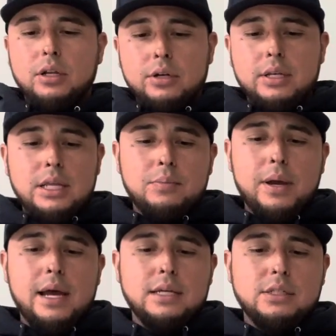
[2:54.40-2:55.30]
good knee
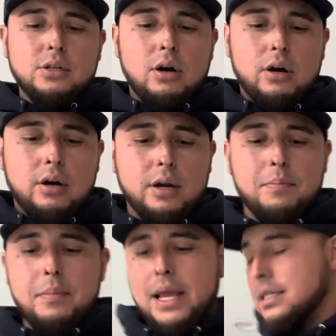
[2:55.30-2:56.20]
pads are
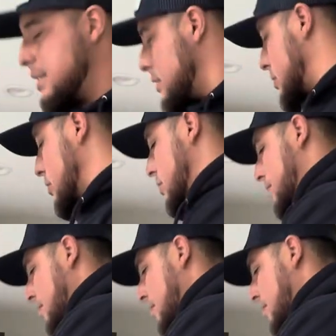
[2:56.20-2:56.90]
amazing. So